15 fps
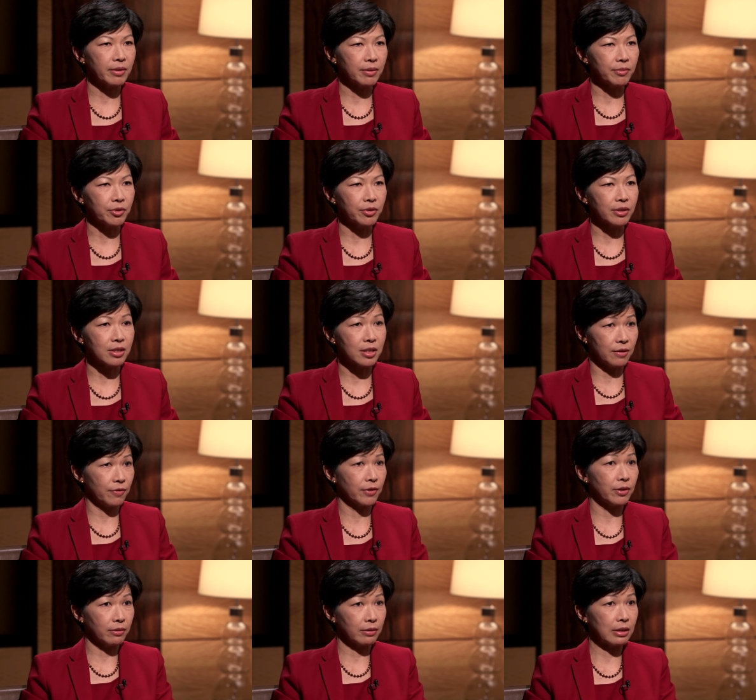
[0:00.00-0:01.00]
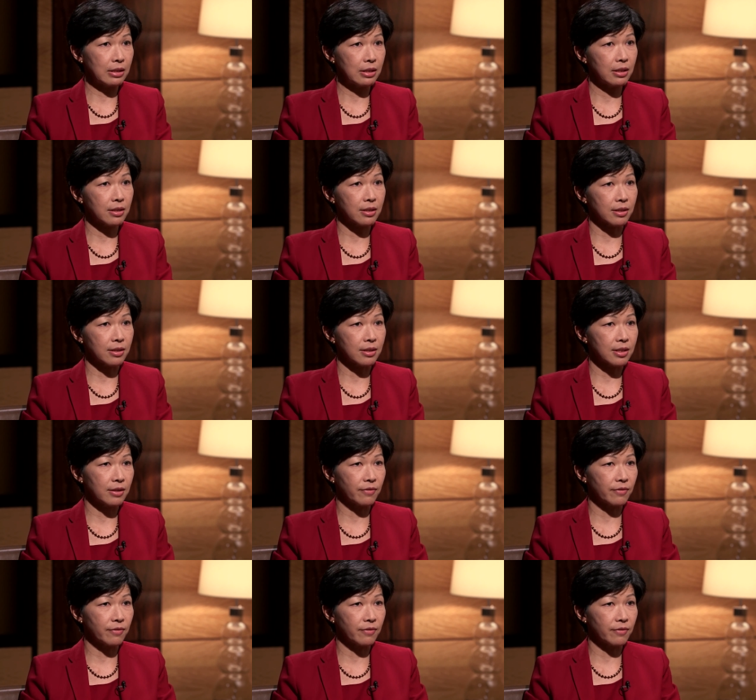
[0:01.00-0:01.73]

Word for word: of the more difficult decisions.